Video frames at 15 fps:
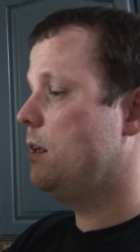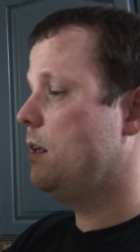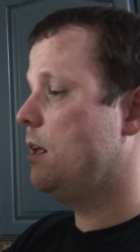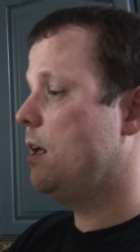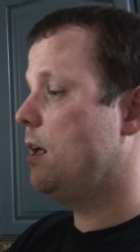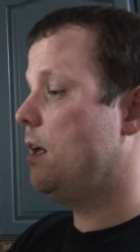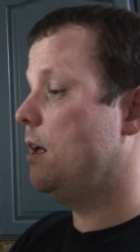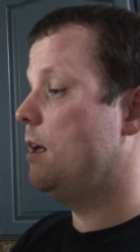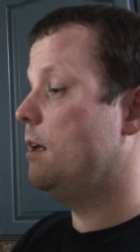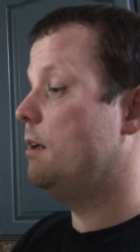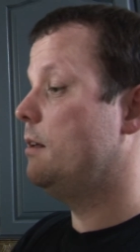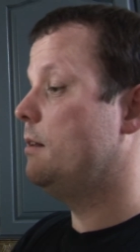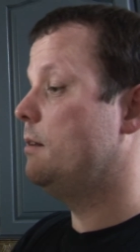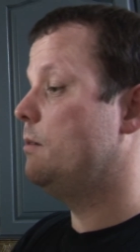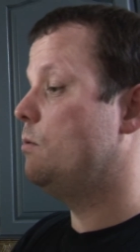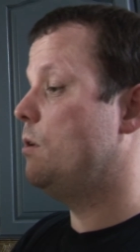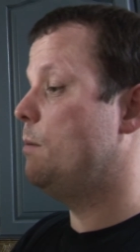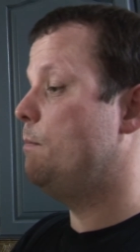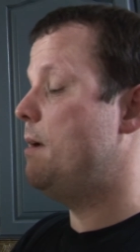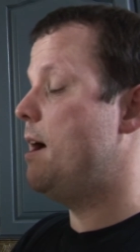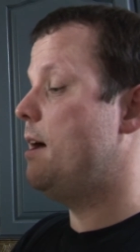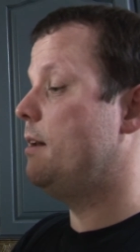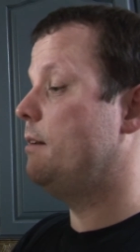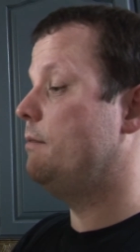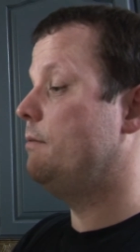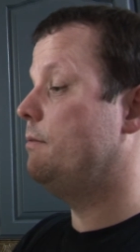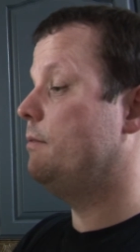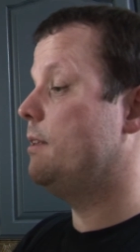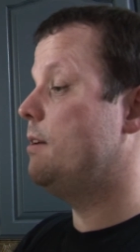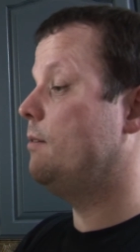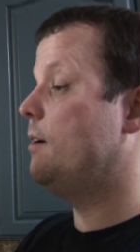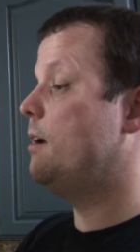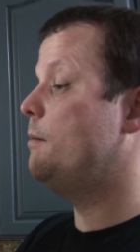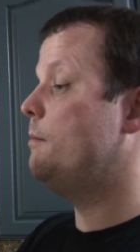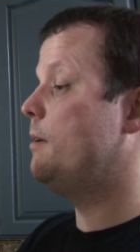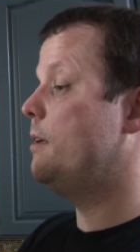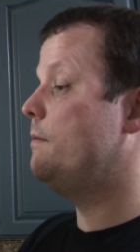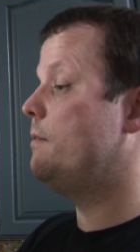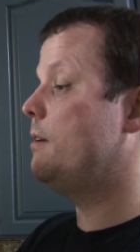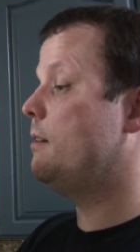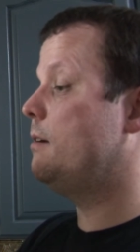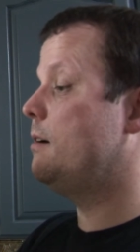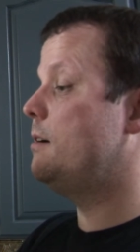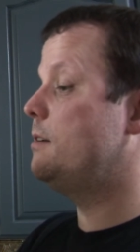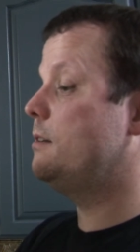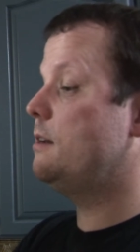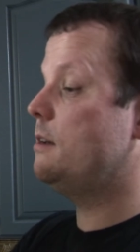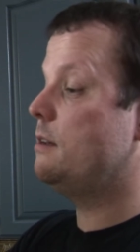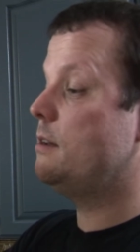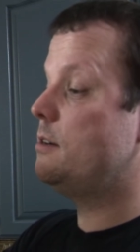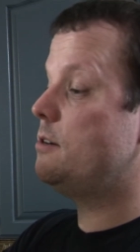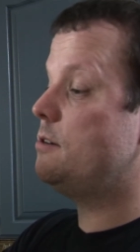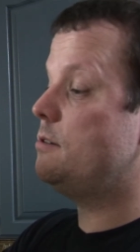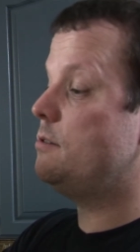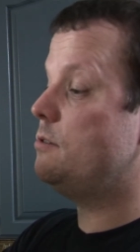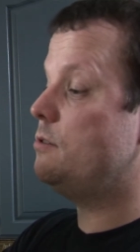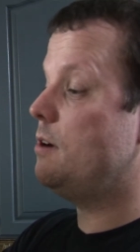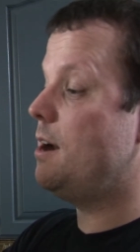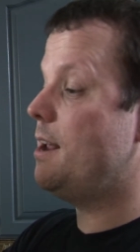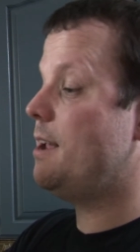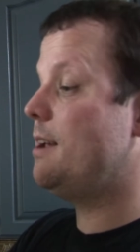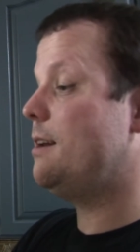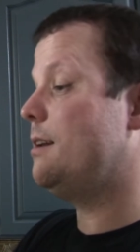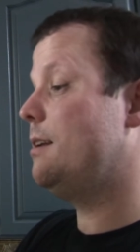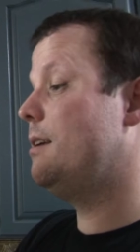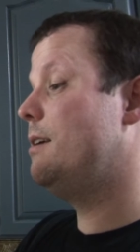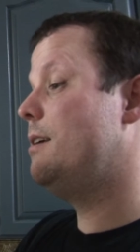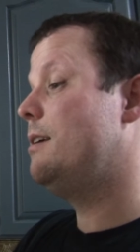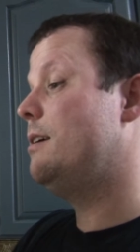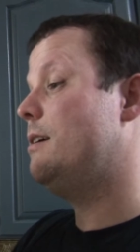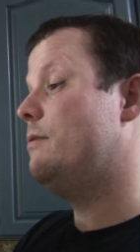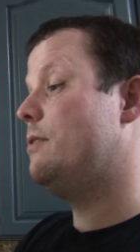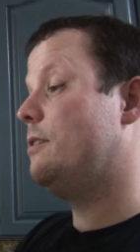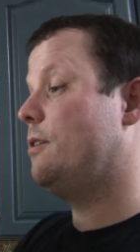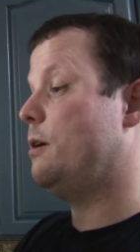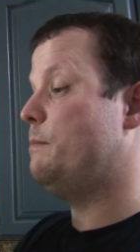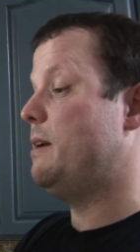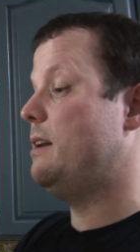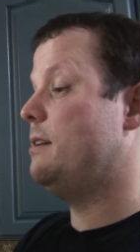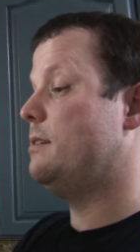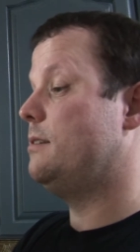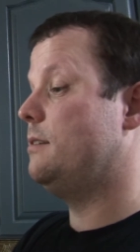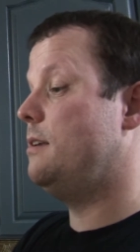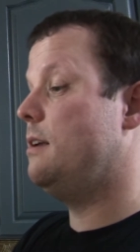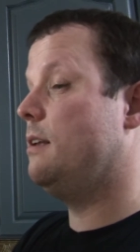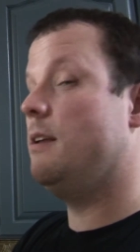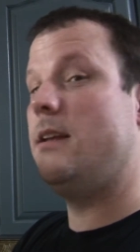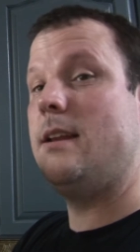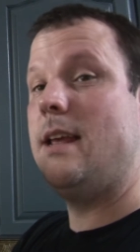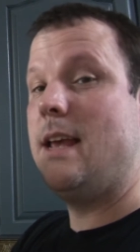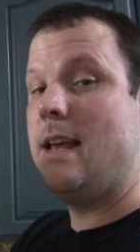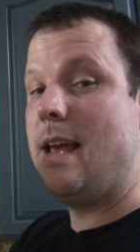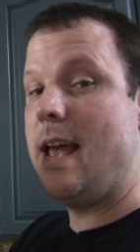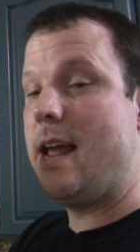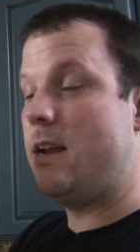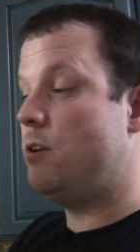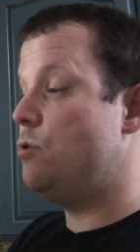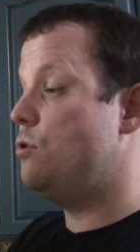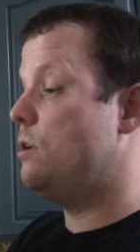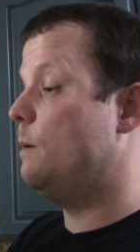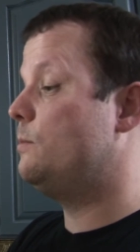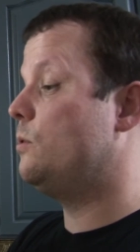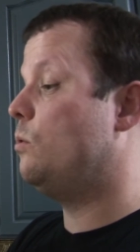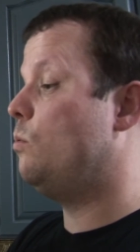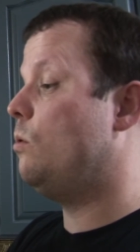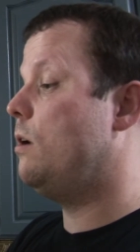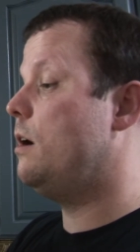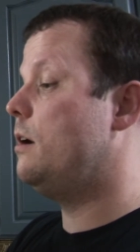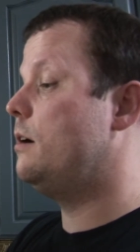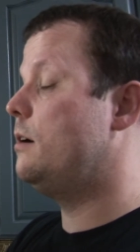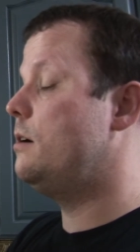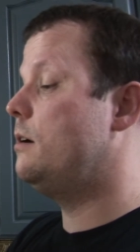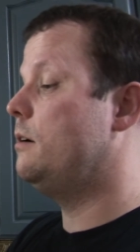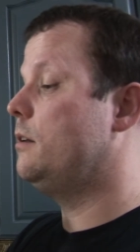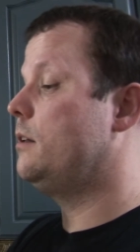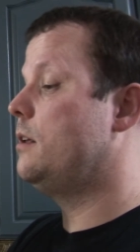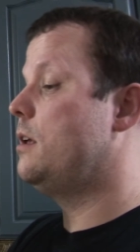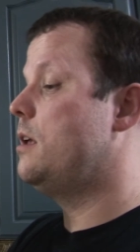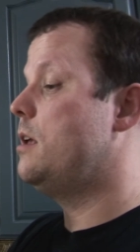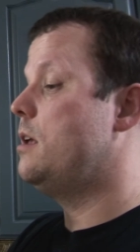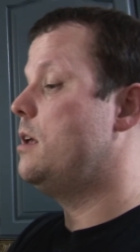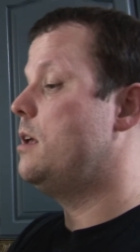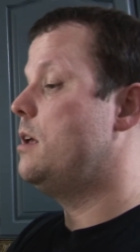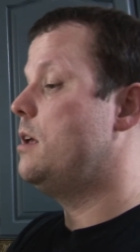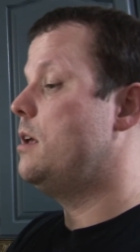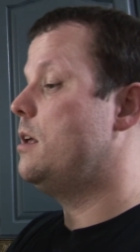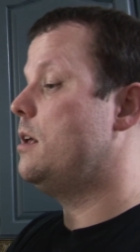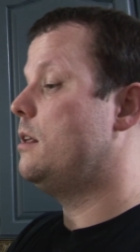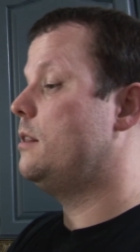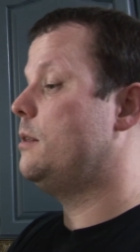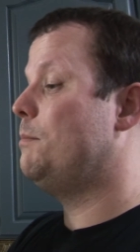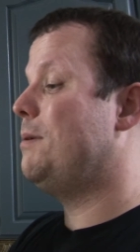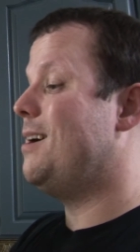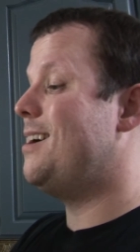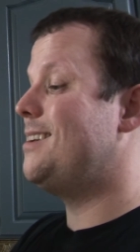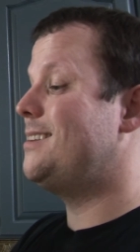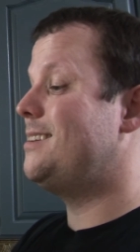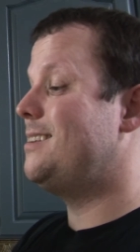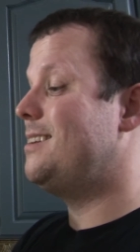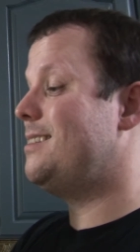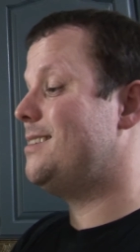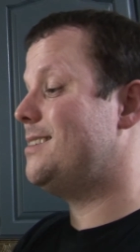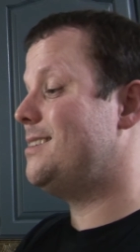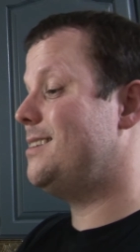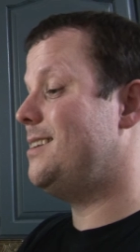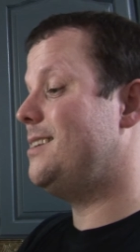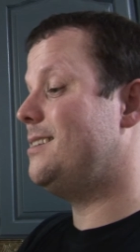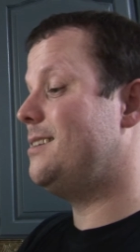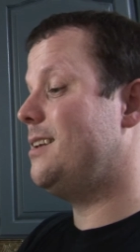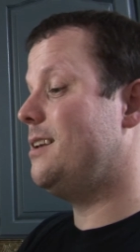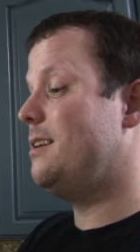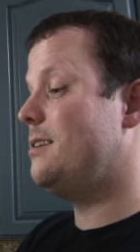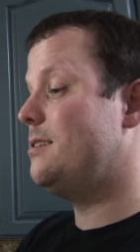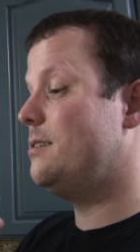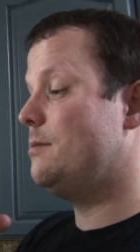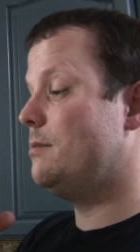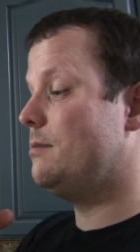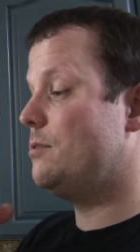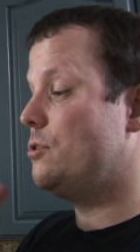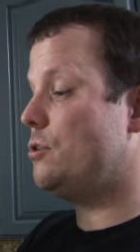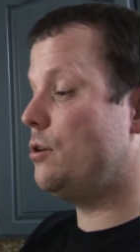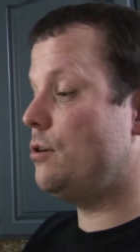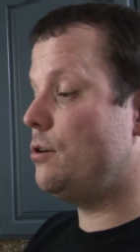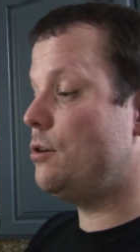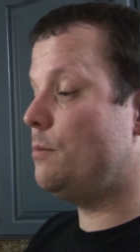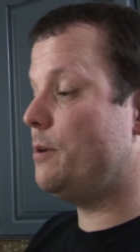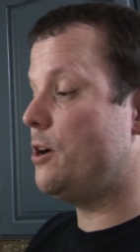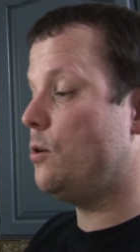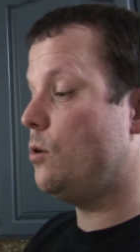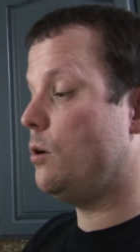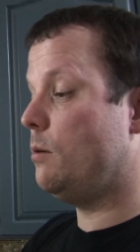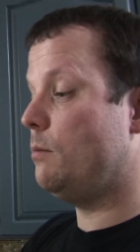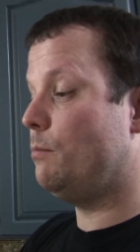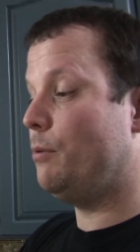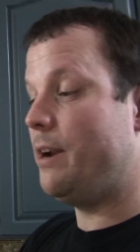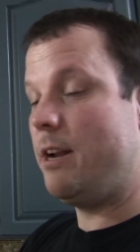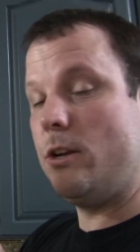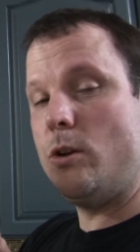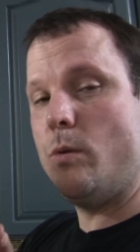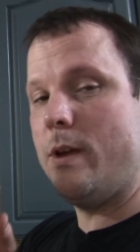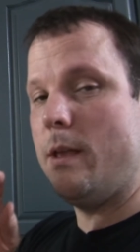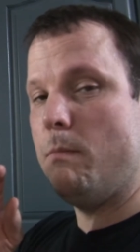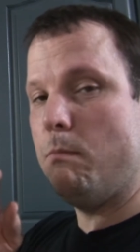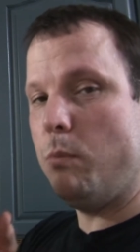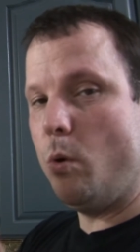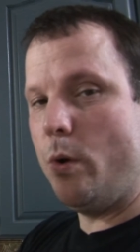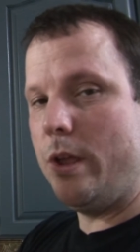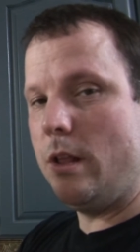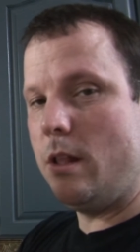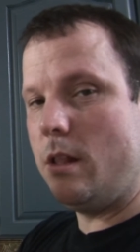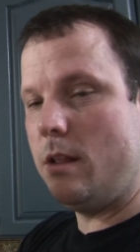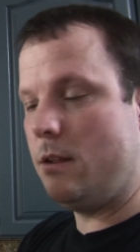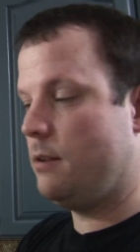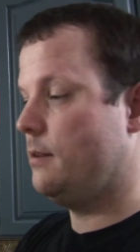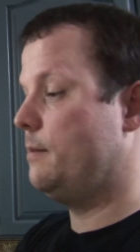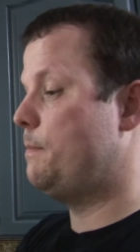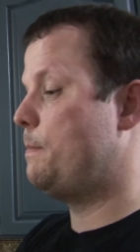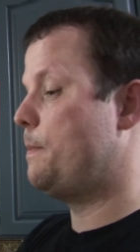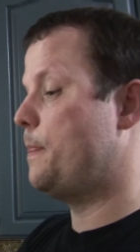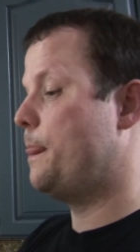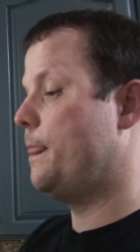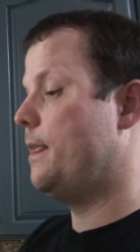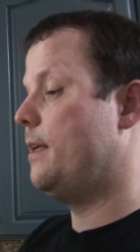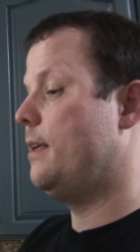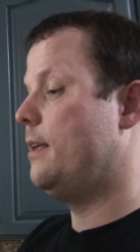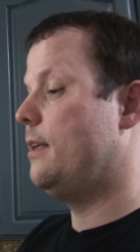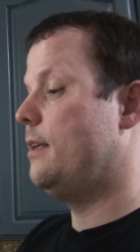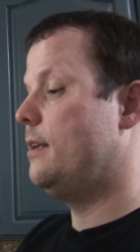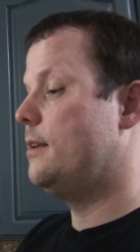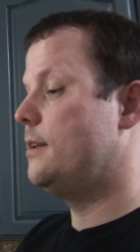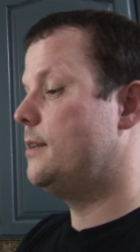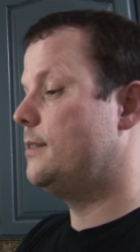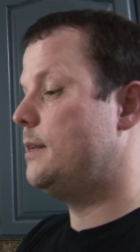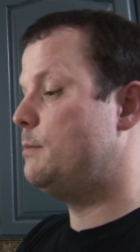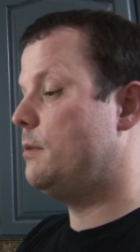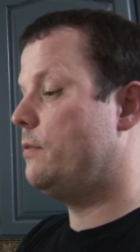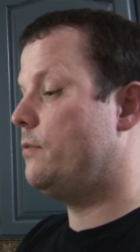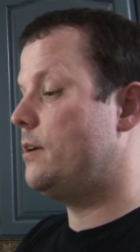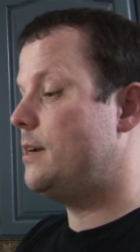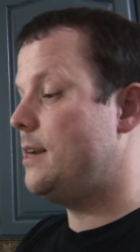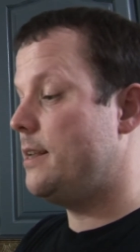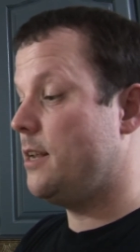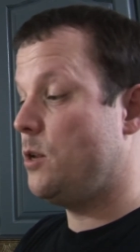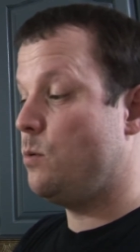uh, one pound of lean ground beef in a large skillet. Drain. Return meat to the skillet. Add two cups of water, the pasta, the seasonings, stir, bring, bring to a boil, simmer for ten to